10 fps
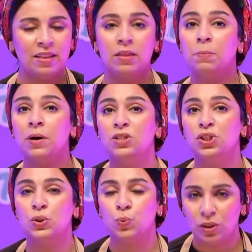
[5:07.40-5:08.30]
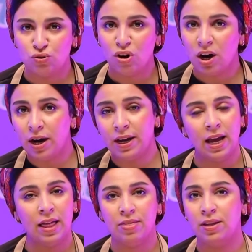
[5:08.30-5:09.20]
The brushes will dry
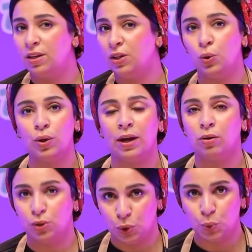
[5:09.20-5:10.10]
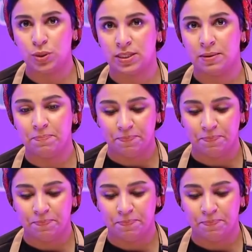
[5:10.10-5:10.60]
and then you cannot use them.